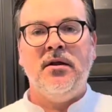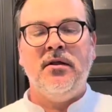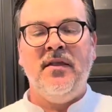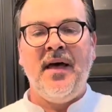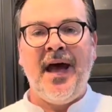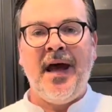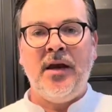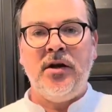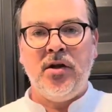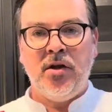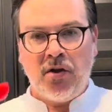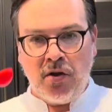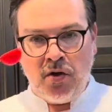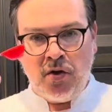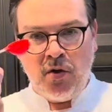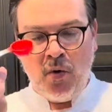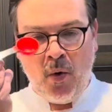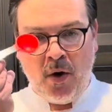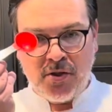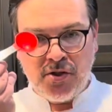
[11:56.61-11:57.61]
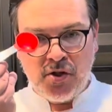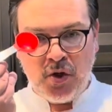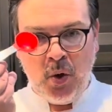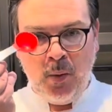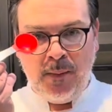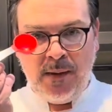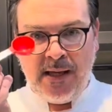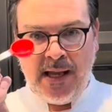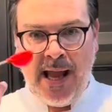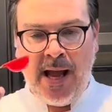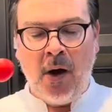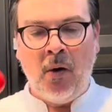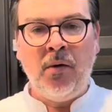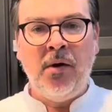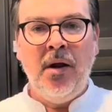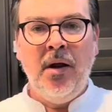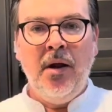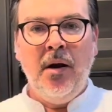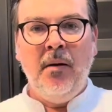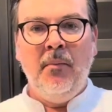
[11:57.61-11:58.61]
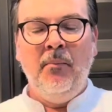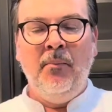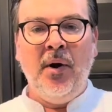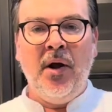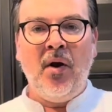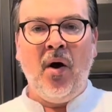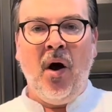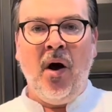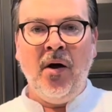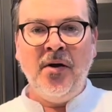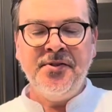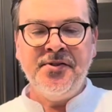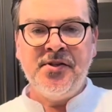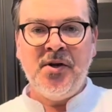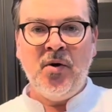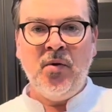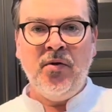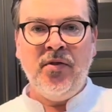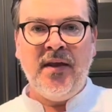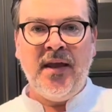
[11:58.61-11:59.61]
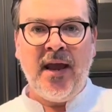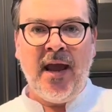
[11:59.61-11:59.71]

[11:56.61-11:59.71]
that you are scooping out, but also the